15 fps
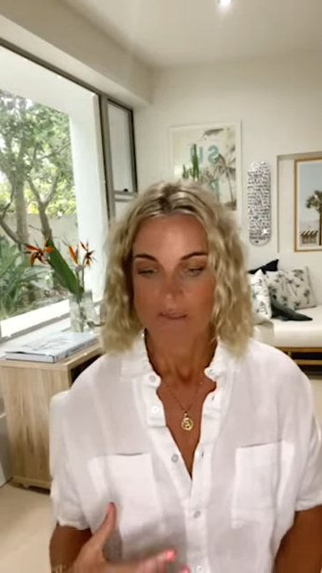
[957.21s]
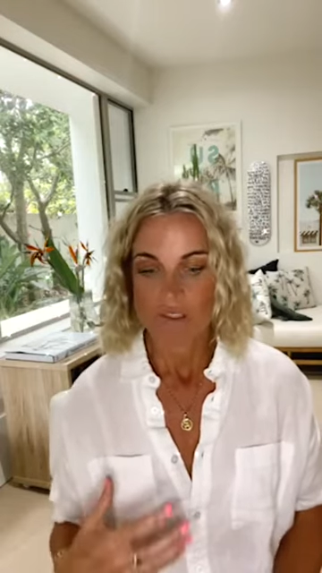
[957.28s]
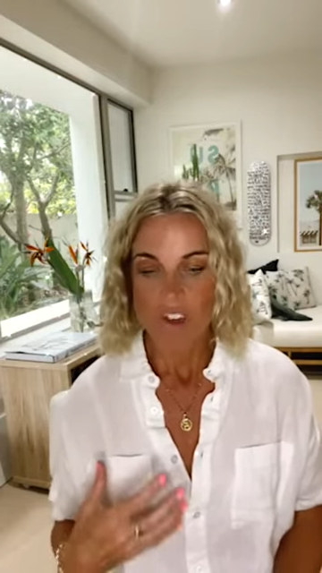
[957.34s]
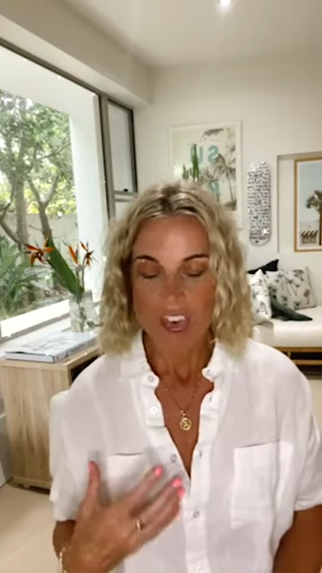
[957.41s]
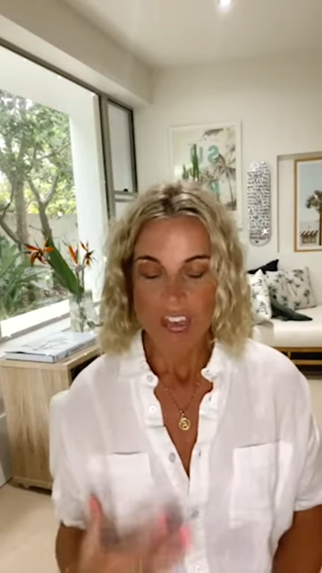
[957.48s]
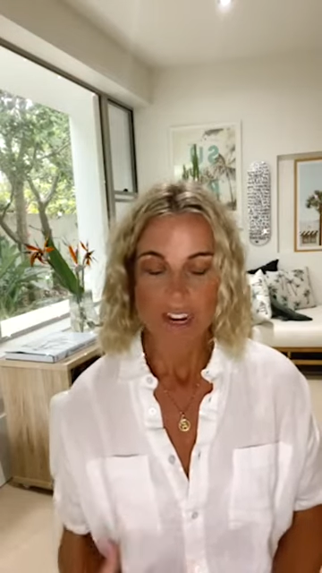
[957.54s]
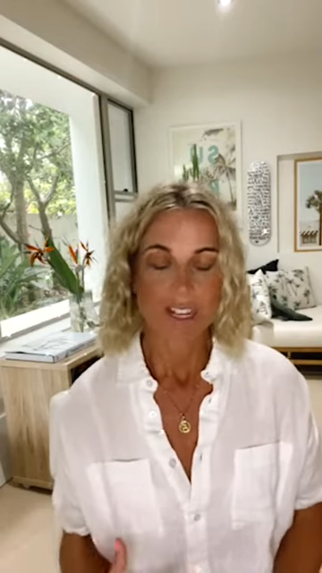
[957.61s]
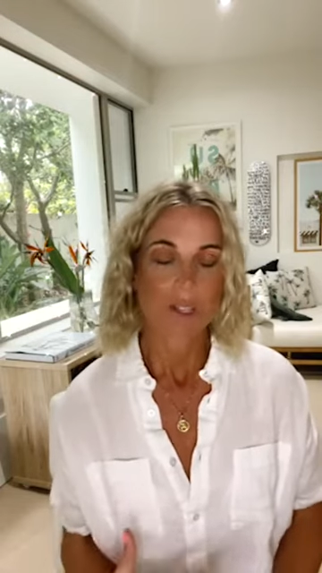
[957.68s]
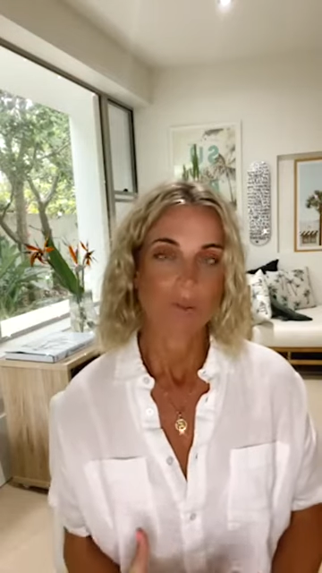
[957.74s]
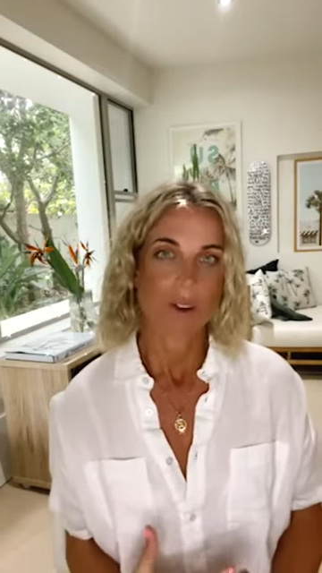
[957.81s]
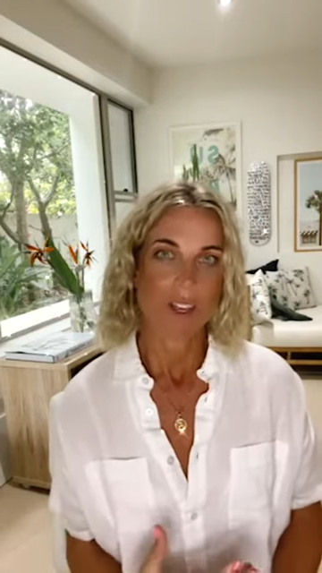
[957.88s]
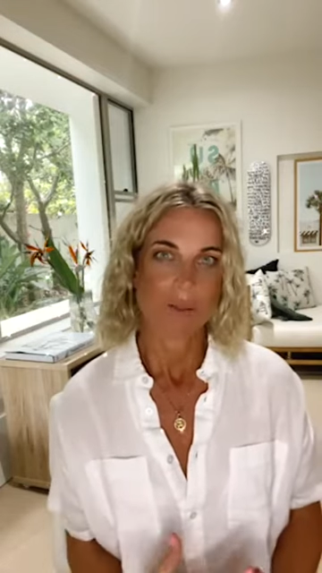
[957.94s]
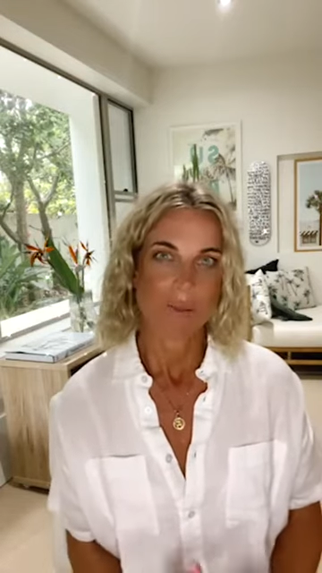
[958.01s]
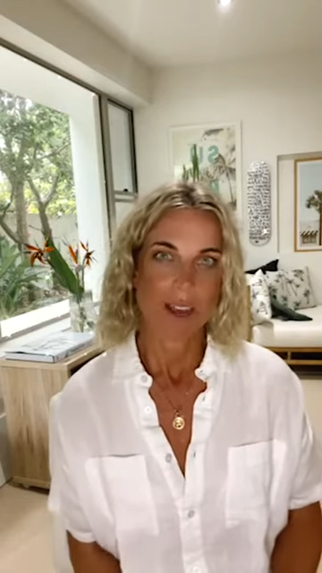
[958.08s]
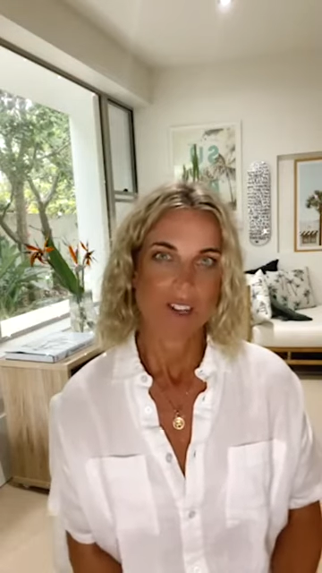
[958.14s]
that is
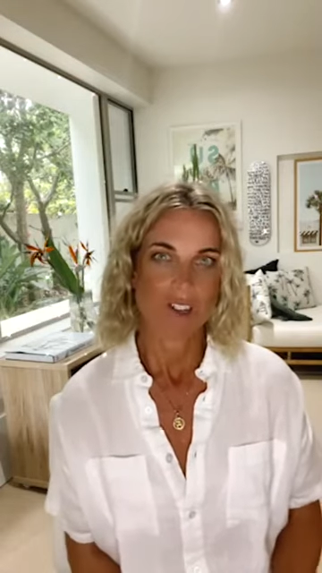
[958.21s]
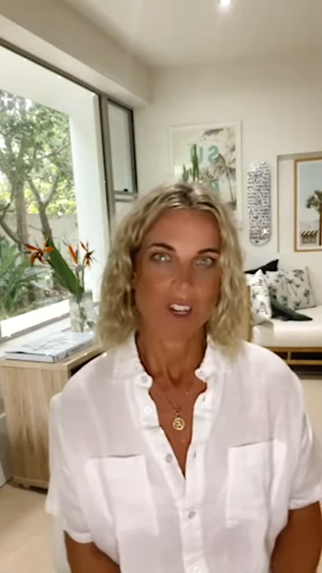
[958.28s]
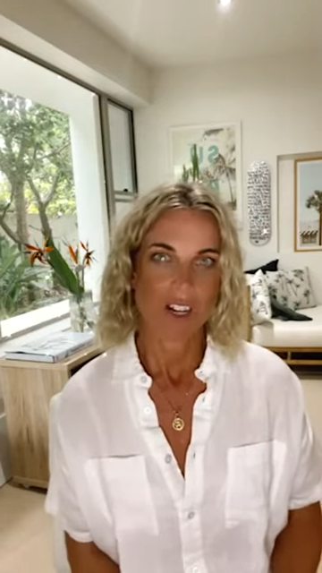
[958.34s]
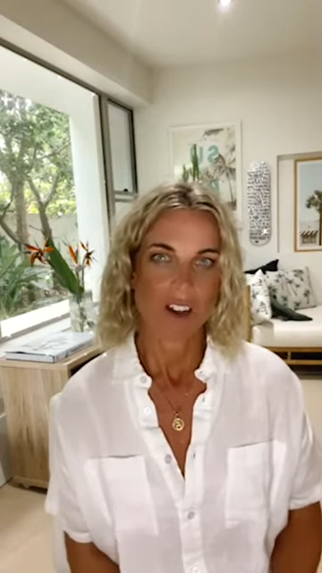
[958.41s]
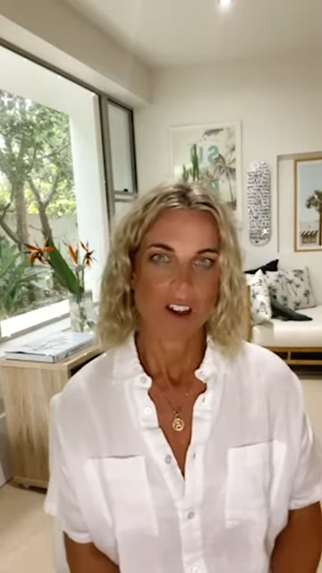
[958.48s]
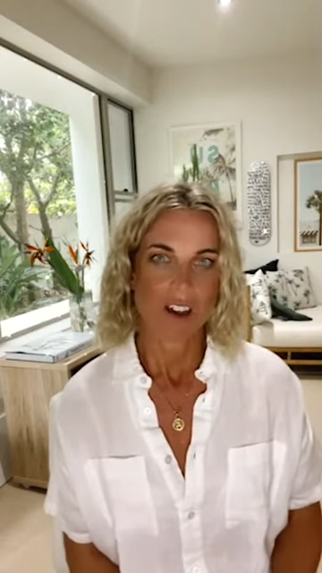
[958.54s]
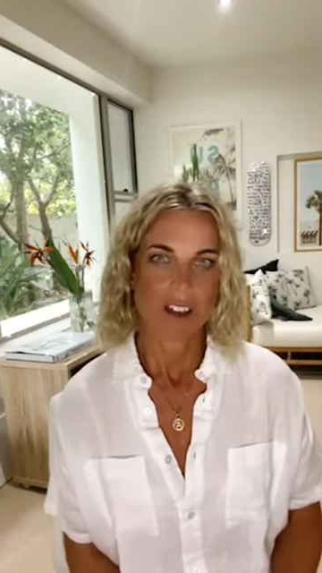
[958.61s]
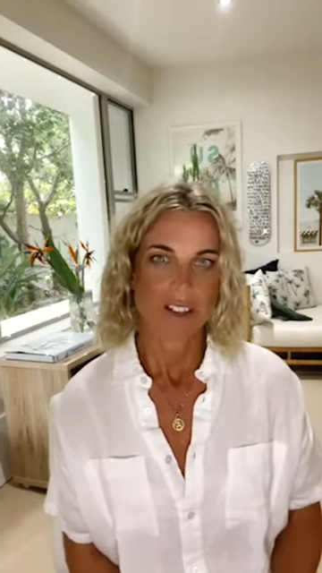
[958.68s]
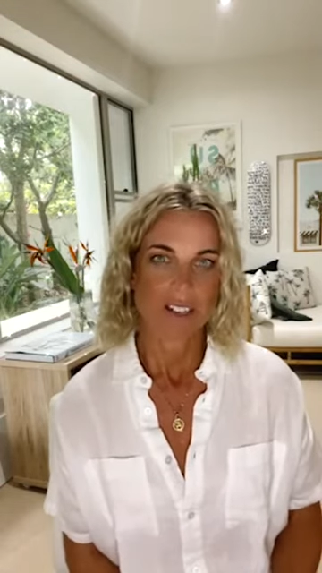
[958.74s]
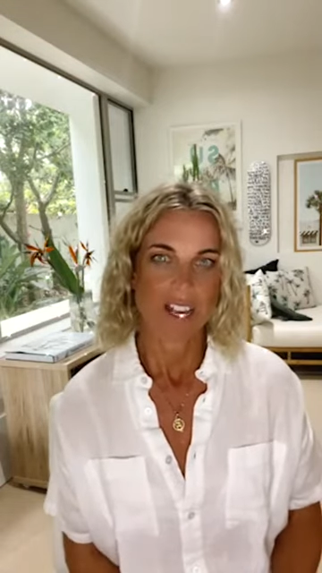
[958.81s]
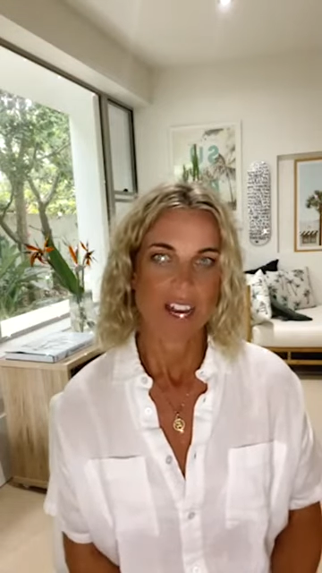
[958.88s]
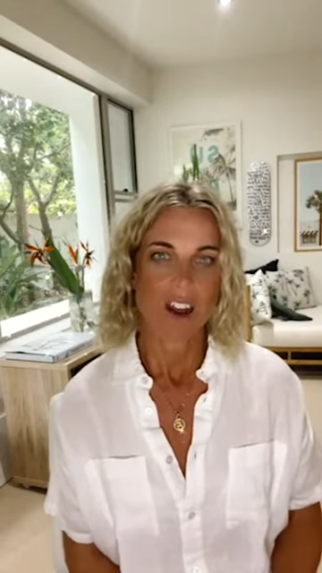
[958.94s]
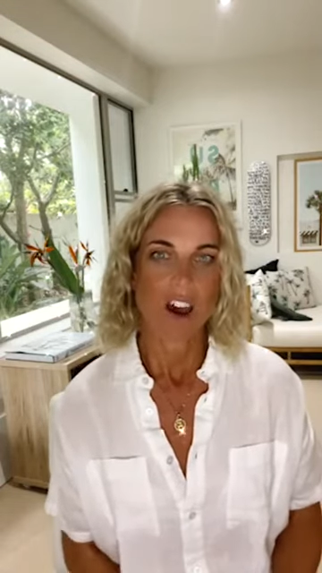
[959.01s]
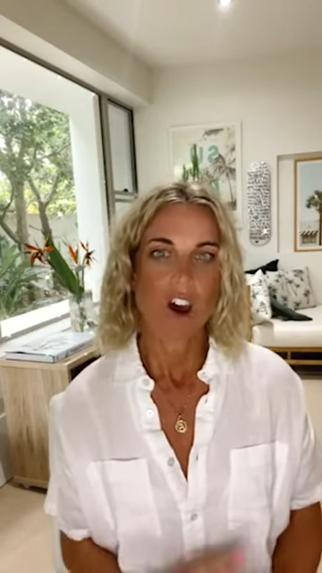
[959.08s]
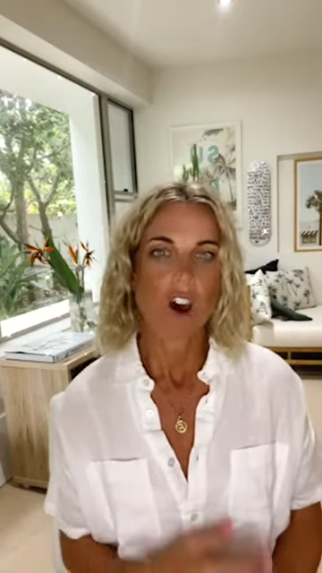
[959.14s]
where the magic lies.
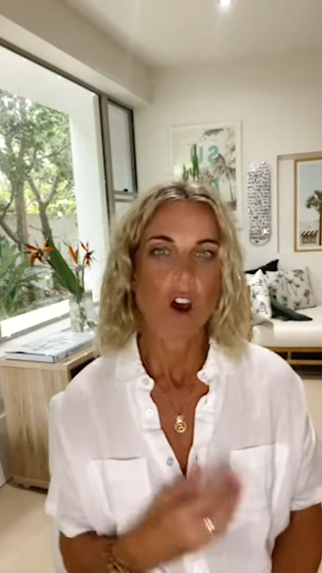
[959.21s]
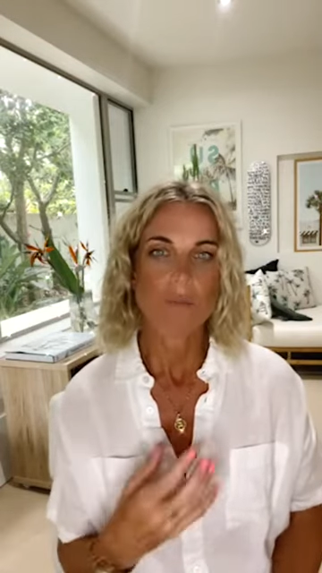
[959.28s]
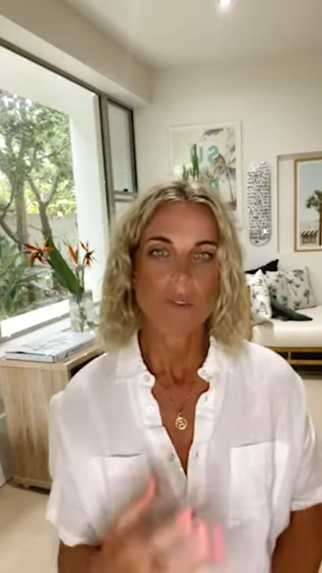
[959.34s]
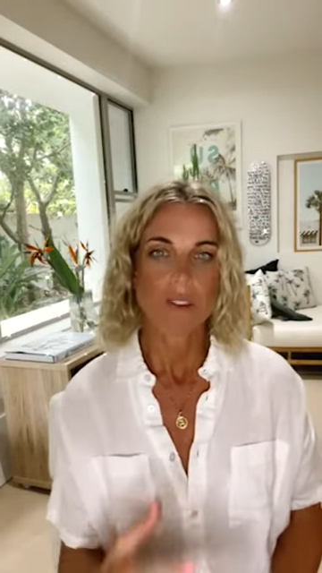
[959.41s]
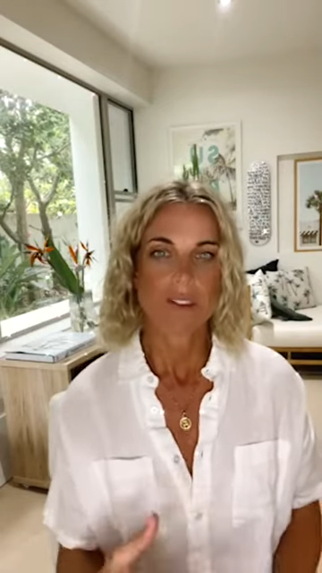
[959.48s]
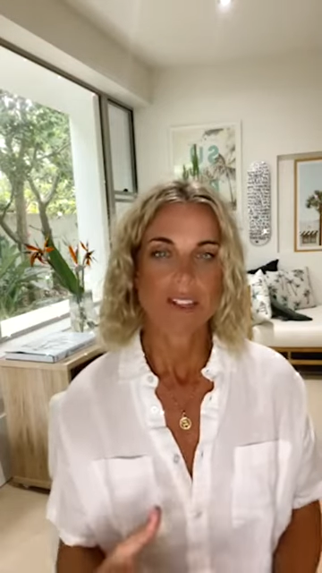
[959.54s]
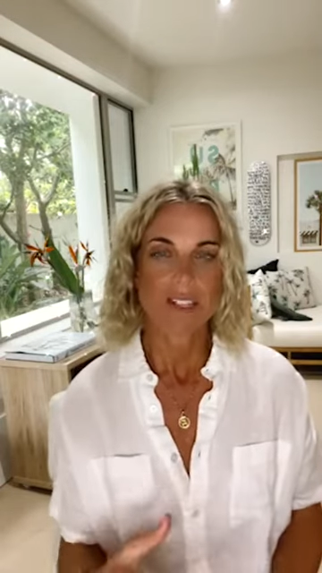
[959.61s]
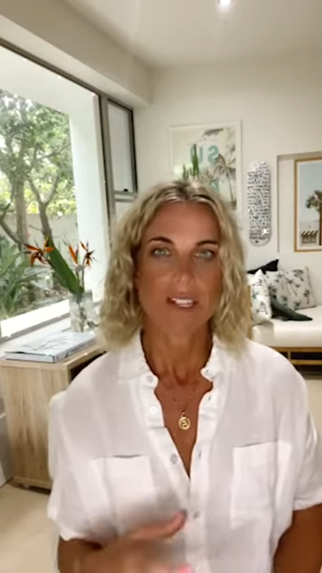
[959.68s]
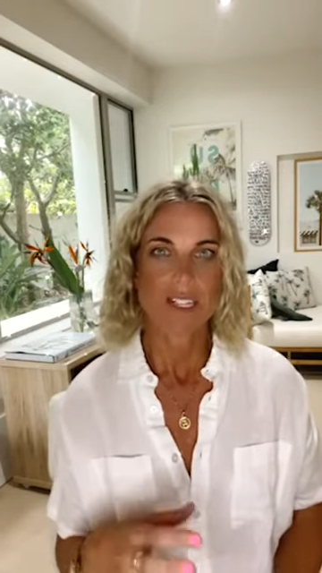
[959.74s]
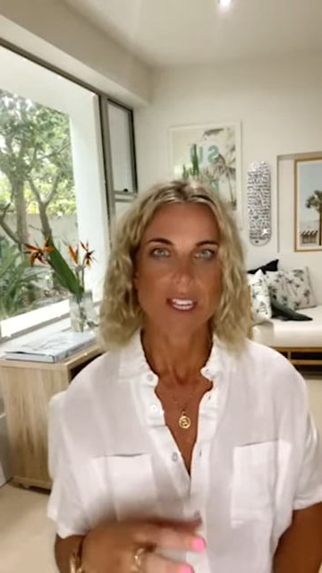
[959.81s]
And I hope that this is